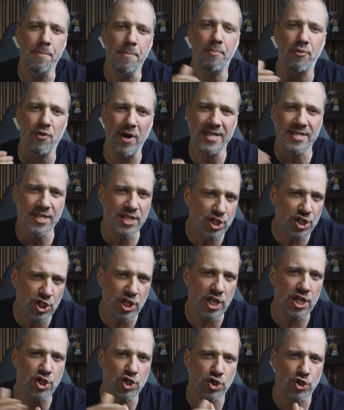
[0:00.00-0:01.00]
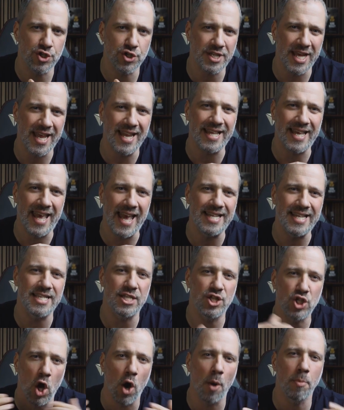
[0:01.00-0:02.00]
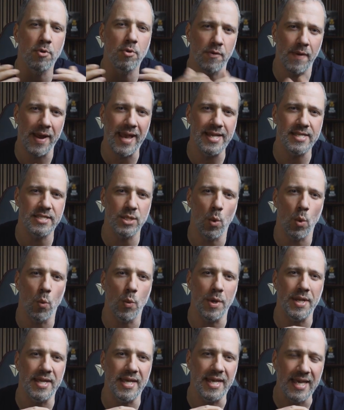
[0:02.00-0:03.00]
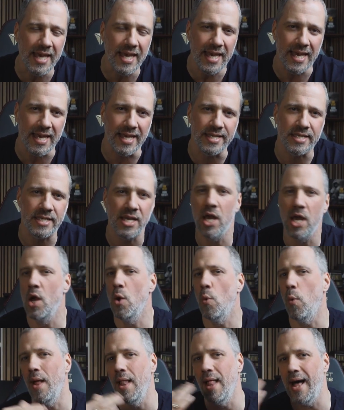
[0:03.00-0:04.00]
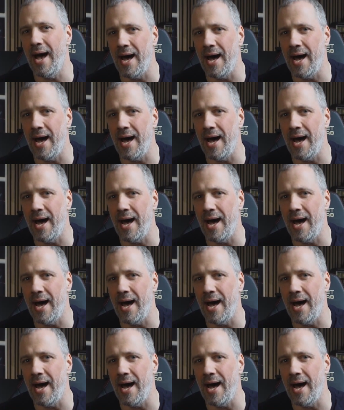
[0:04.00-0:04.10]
impress his teachers and get the top grades with ease while